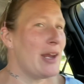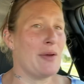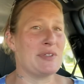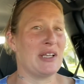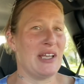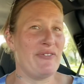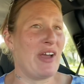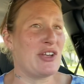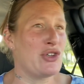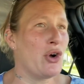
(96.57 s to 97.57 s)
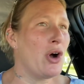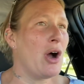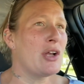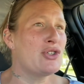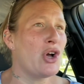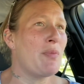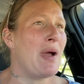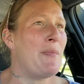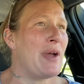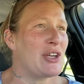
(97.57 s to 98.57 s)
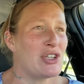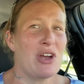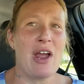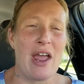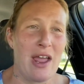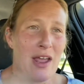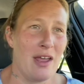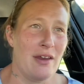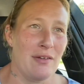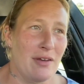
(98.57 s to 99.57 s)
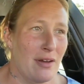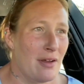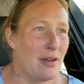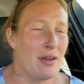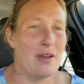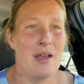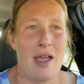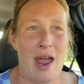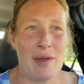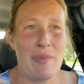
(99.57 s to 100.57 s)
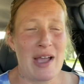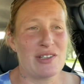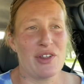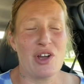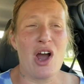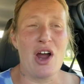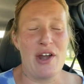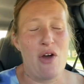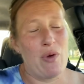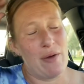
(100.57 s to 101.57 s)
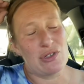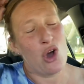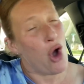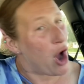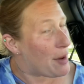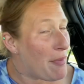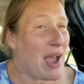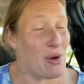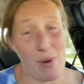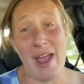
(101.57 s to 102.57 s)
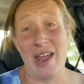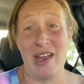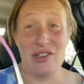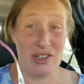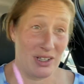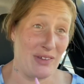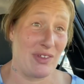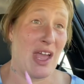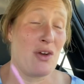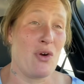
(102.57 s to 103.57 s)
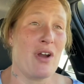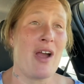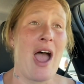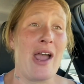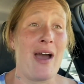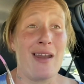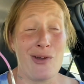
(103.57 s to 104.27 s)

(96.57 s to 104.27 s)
It was a leave at door, took my picture and headed back to the car. Now, when I was on my way to deliver that order, I got a